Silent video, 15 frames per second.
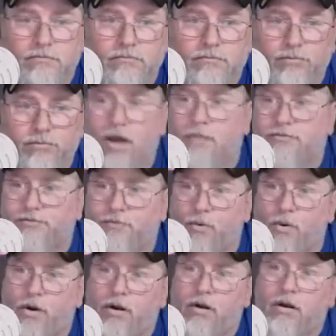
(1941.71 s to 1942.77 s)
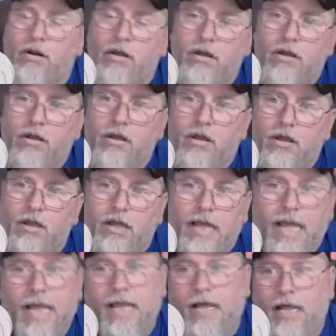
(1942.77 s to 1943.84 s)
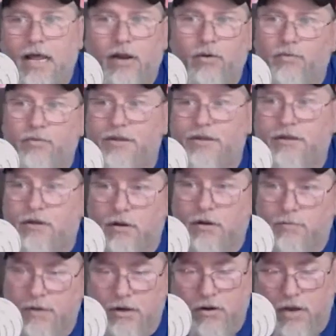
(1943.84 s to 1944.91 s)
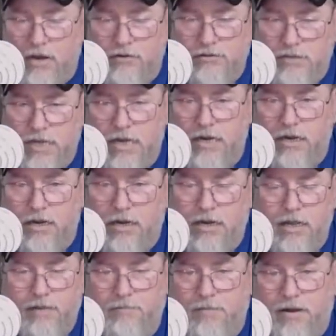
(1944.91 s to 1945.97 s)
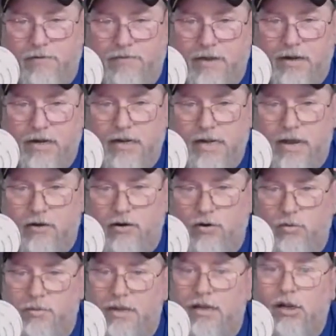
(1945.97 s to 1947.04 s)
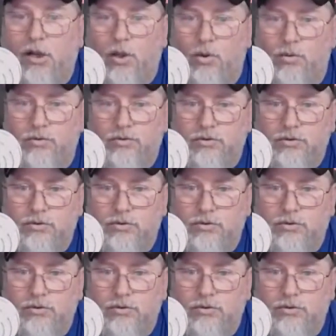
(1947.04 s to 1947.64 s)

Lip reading: Props for. I don't think they're going to beat Ohio State. As a matter of fact, I doubt it'll be close.